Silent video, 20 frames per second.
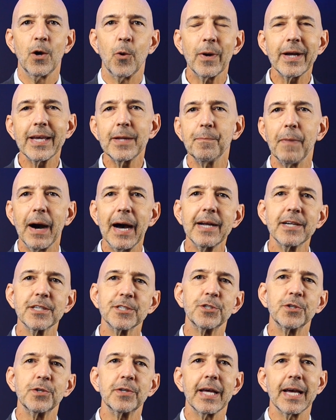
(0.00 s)
What can
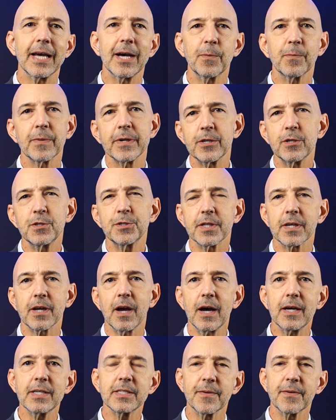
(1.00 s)
buyers do to help reduce the
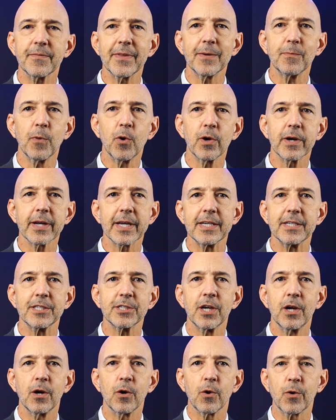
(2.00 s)
cost of their
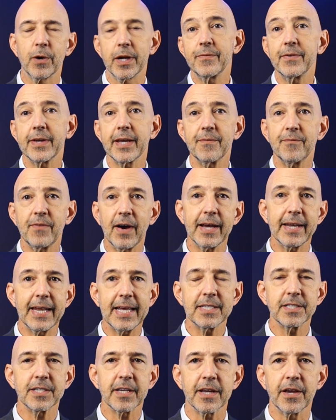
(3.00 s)
mortgage, or even get
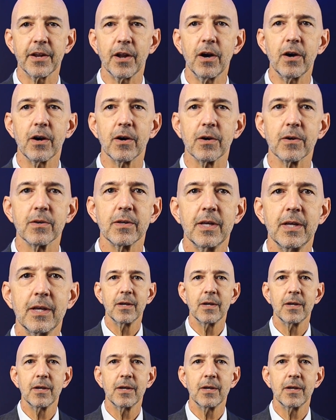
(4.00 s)
financing at all?